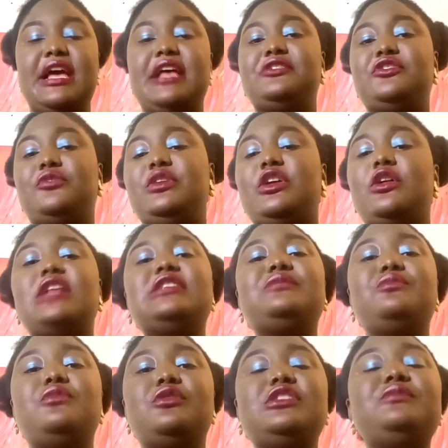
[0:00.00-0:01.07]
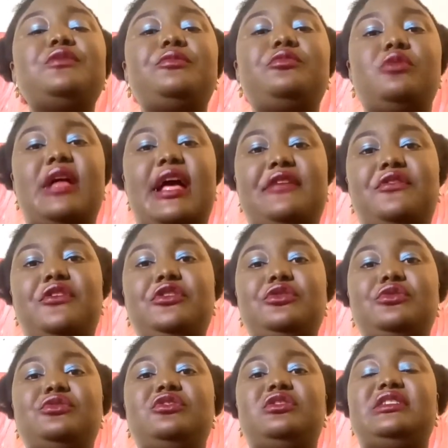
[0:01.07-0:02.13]
So because most people cannot
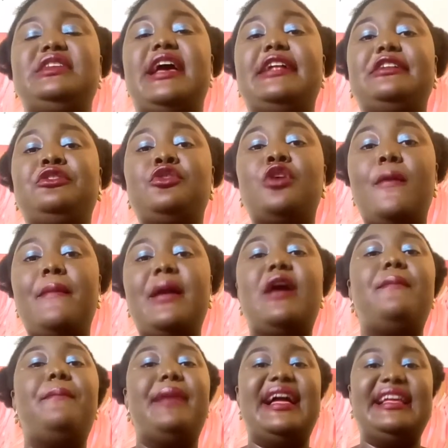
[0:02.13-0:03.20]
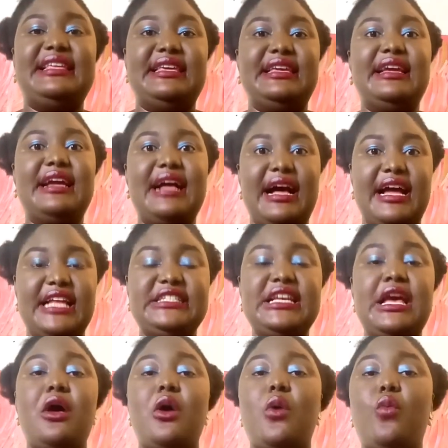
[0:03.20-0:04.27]
use their normal banking cards,
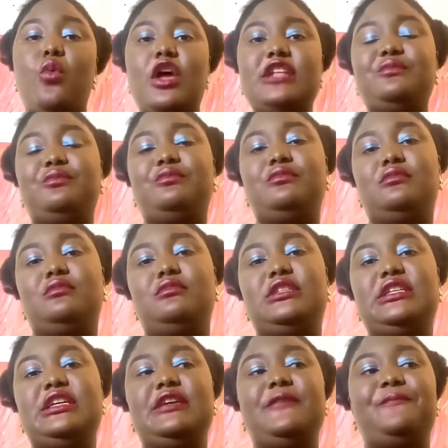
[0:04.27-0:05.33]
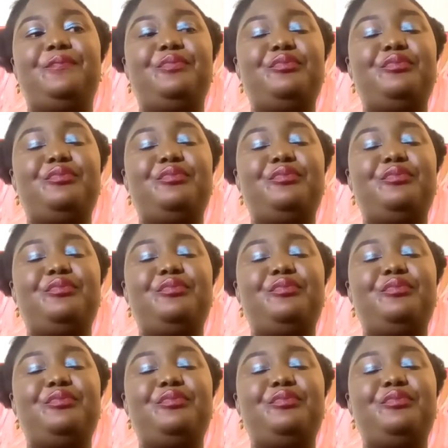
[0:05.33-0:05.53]
what the